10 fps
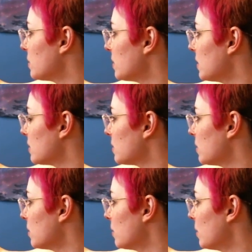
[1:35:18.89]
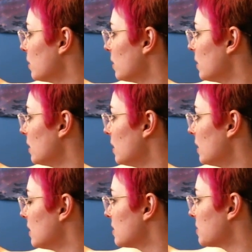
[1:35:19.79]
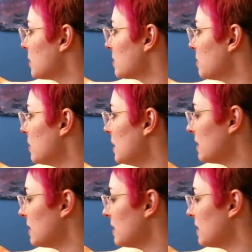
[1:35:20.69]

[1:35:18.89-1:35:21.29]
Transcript: It's so good. It smells amazing.